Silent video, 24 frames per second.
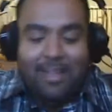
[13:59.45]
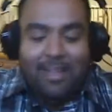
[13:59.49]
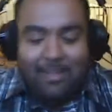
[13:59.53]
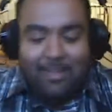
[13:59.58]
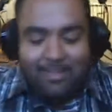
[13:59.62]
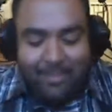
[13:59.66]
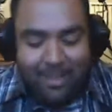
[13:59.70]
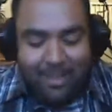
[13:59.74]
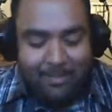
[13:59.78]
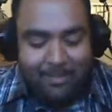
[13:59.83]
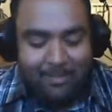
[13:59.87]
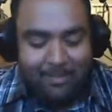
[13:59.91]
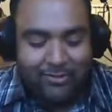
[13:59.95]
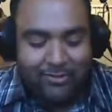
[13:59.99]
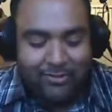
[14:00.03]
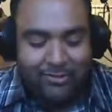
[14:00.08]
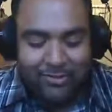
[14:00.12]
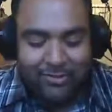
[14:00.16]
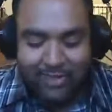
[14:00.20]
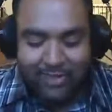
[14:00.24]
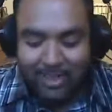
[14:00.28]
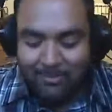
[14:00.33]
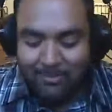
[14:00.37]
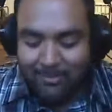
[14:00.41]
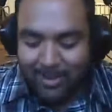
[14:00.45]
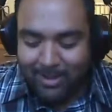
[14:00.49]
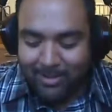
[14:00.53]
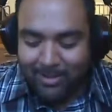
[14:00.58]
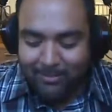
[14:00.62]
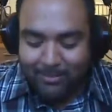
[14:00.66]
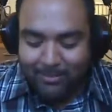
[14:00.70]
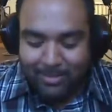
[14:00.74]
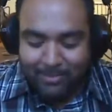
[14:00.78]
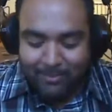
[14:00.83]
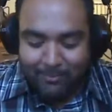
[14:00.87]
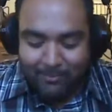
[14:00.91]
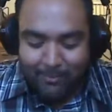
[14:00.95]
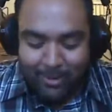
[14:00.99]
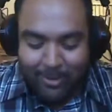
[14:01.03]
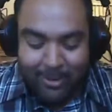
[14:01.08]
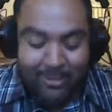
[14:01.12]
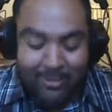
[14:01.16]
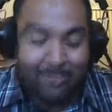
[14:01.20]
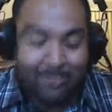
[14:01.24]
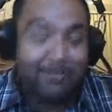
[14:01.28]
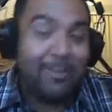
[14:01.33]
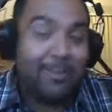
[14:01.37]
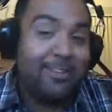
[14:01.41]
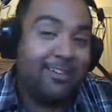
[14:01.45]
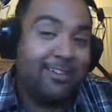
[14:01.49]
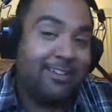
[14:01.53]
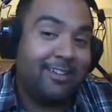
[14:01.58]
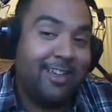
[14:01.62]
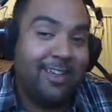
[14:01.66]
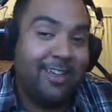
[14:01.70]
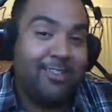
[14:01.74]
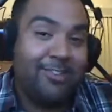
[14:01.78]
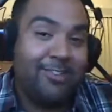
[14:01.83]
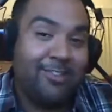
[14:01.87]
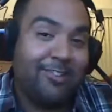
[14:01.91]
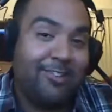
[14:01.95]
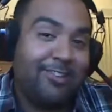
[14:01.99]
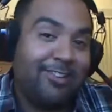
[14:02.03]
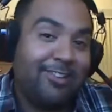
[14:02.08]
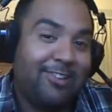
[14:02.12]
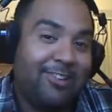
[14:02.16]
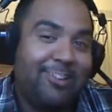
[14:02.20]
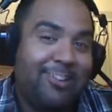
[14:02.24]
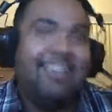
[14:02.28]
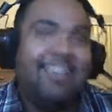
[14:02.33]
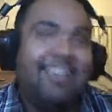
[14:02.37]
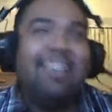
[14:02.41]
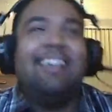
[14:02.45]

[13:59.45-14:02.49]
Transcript: I bet you that might have been why it's been delayed so long.